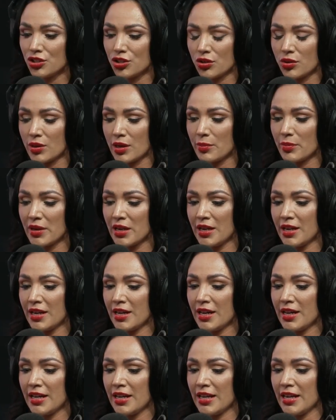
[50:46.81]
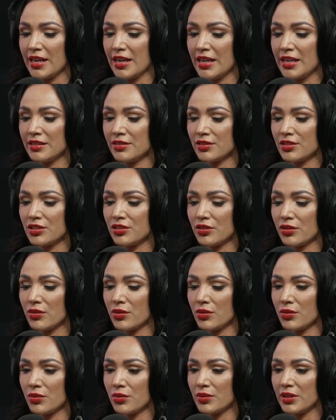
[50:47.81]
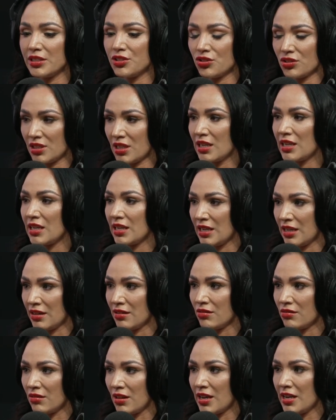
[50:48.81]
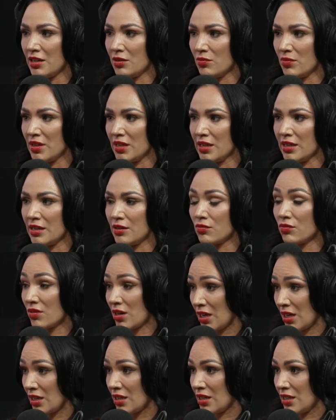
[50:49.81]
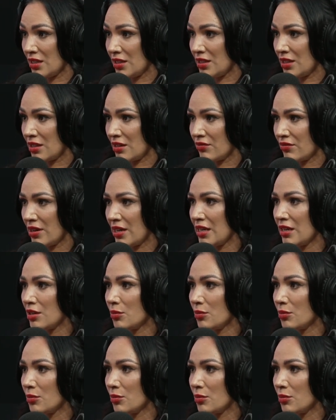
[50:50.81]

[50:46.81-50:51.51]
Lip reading: show up. And so it's just getting in alignment and recognizing it, right?